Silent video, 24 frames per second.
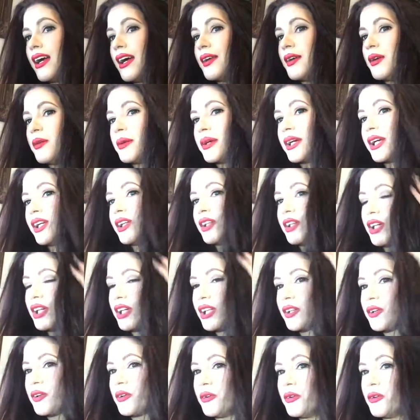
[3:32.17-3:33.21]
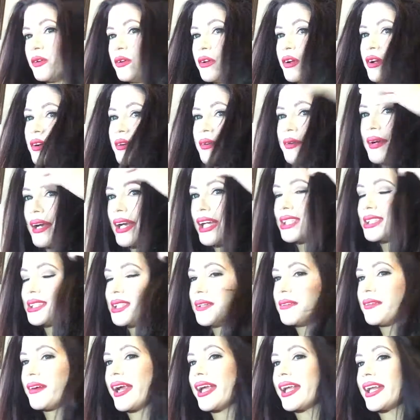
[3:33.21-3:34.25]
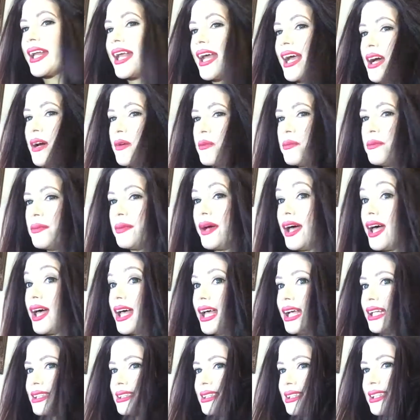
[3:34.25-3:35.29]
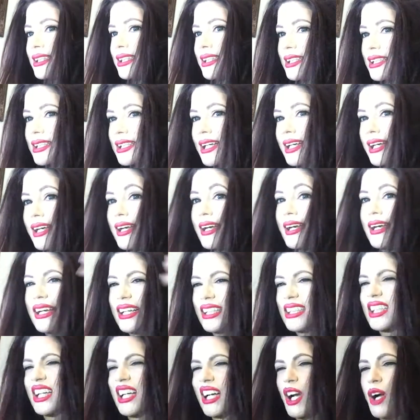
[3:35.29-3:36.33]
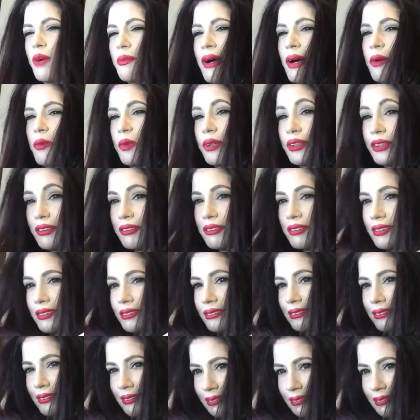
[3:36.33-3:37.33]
I know we're going to look a little crazy right now, but it's going to come out wonderful.